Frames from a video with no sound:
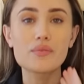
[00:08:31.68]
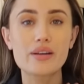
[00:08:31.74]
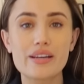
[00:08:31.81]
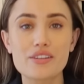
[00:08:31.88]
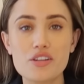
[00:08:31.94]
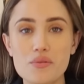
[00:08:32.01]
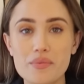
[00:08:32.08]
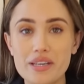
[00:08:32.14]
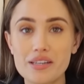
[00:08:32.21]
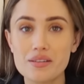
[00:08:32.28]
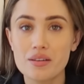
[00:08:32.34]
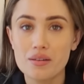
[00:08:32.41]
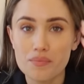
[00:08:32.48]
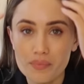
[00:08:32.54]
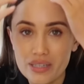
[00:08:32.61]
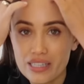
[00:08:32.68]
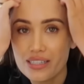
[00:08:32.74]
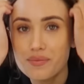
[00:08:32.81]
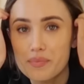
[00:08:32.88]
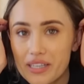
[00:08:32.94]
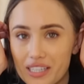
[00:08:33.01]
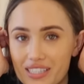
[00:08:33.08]
the way, I don't mean
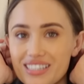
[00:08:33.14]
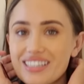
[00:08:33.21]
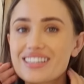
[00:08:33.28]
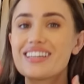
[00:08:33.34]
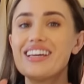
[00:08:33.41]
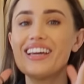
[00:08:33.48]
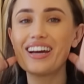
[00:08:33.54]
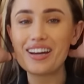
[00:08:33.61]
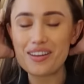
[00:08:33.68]
me being stinky,